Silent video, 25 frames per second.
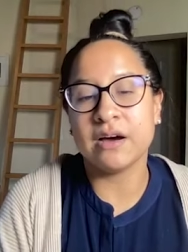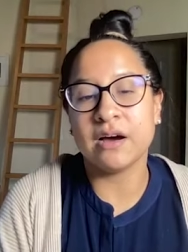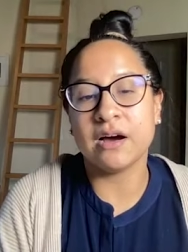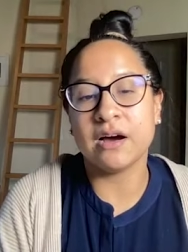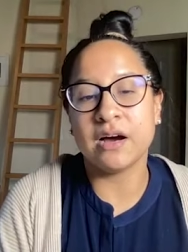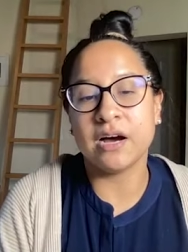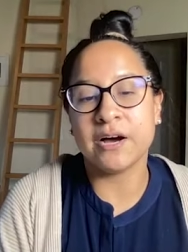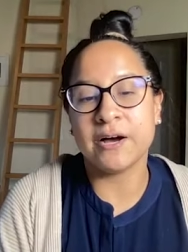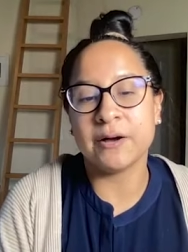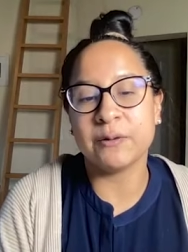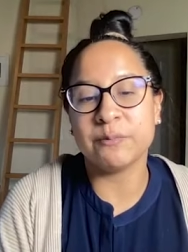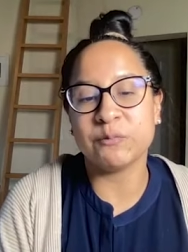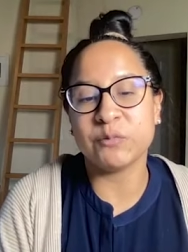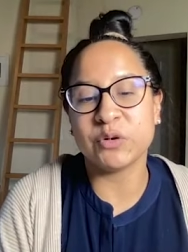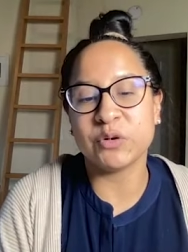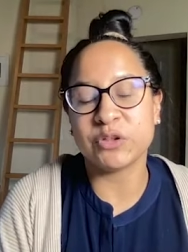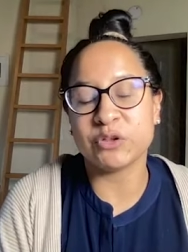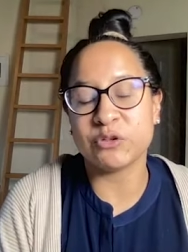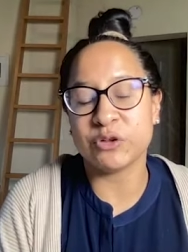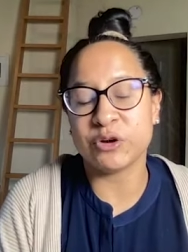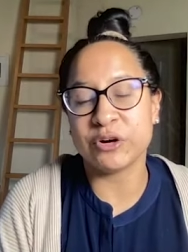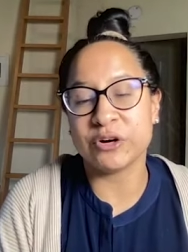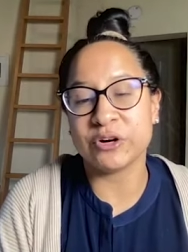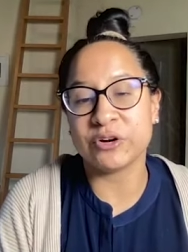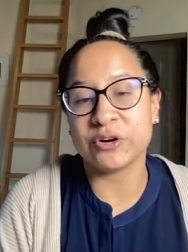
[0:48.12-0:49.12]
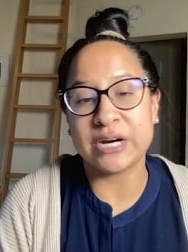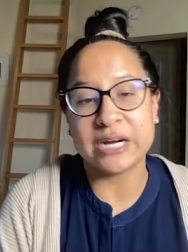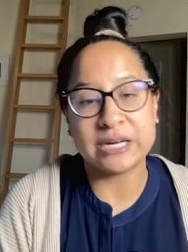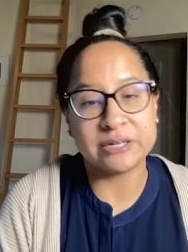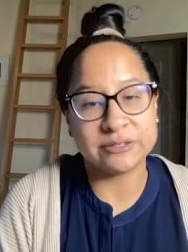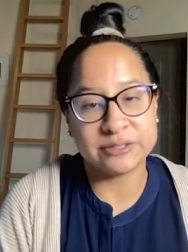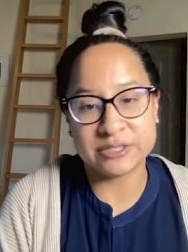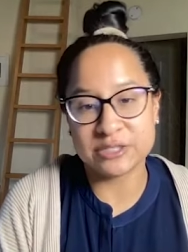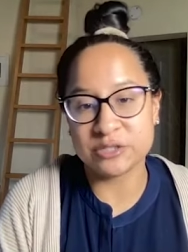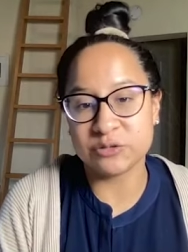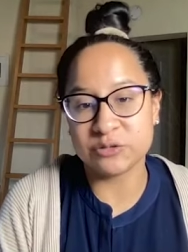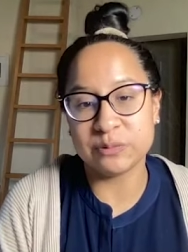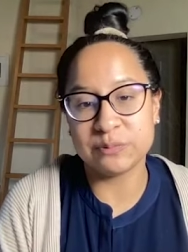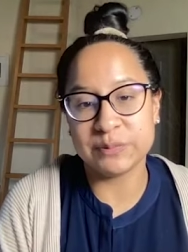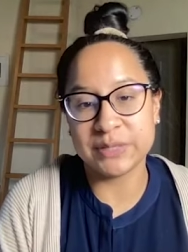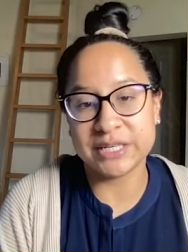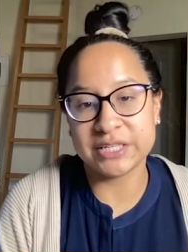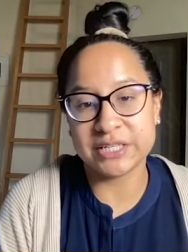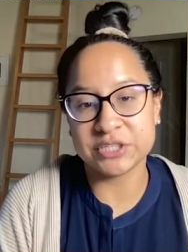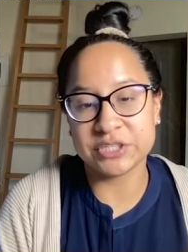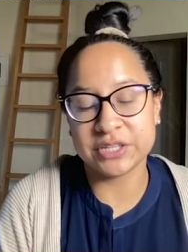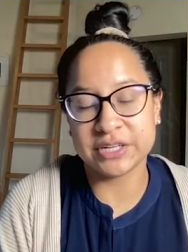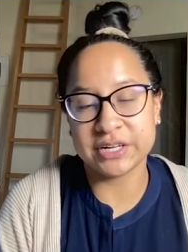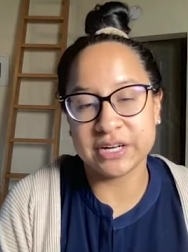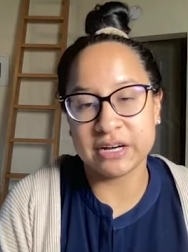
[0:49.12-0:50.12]
um, whether there are grounds to
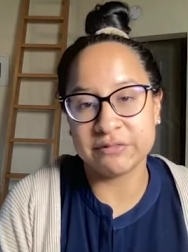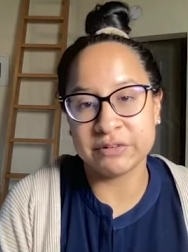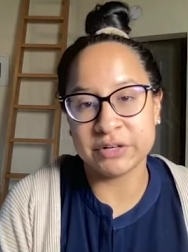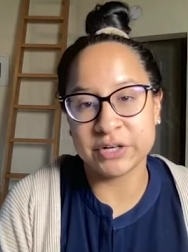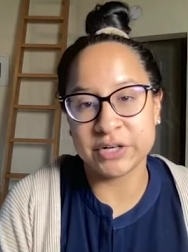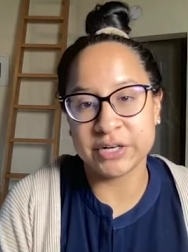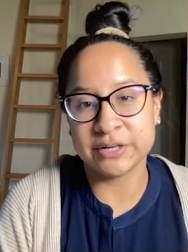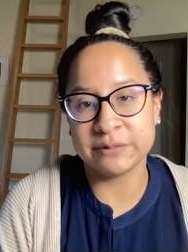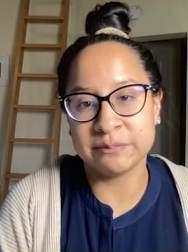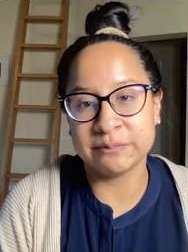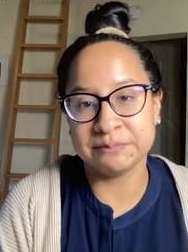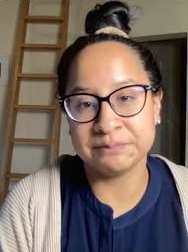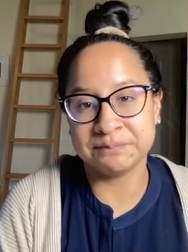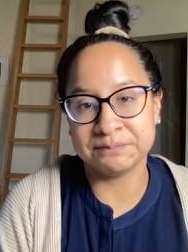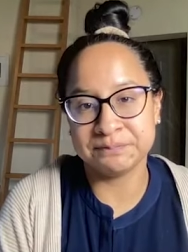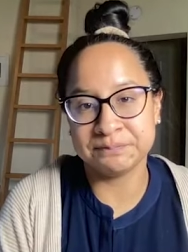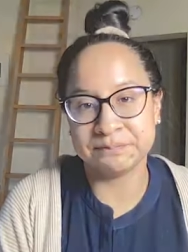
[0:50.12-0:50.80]
impeach the governor.